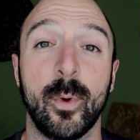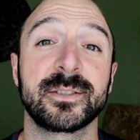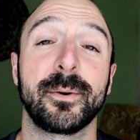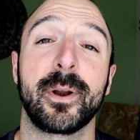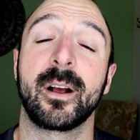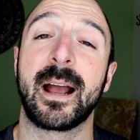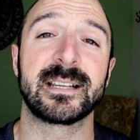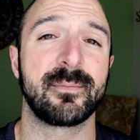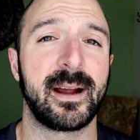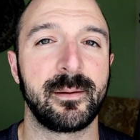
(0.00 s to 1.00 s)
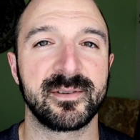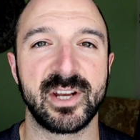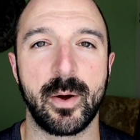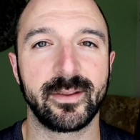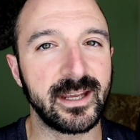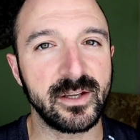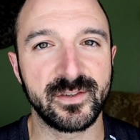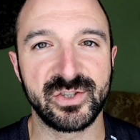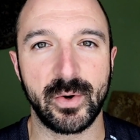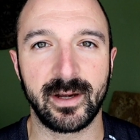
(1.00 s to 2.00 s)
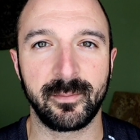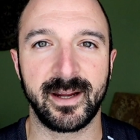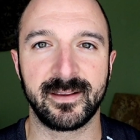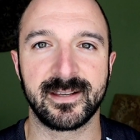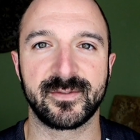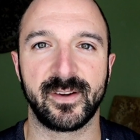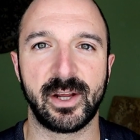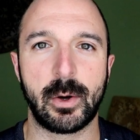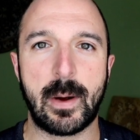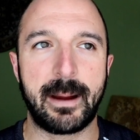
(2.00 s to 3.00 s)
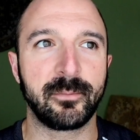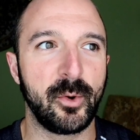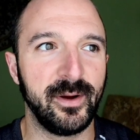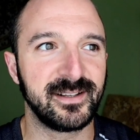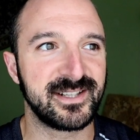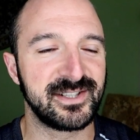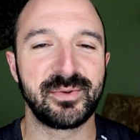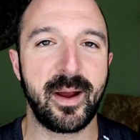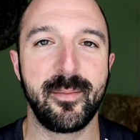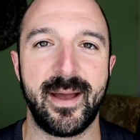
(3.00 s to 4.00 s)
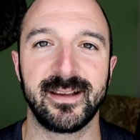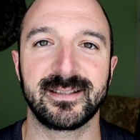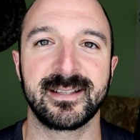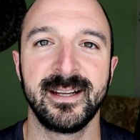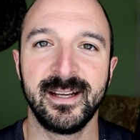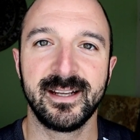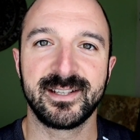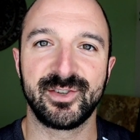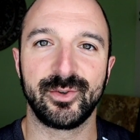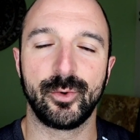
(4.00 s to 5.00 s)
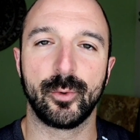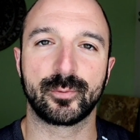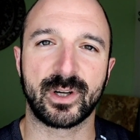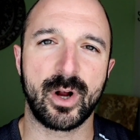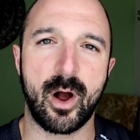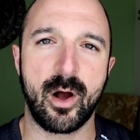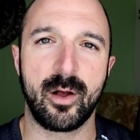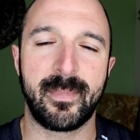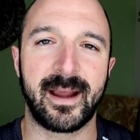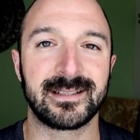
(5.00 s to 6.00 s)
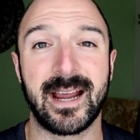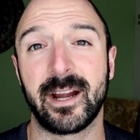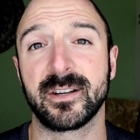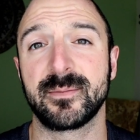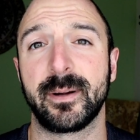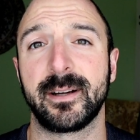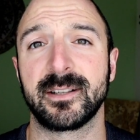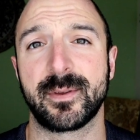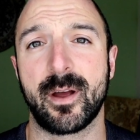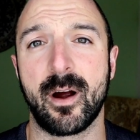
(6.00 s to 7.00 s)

What's going on guys? My name is Noah. Thank you for joining me in this video. I'm going to do my best to recall my entire experience with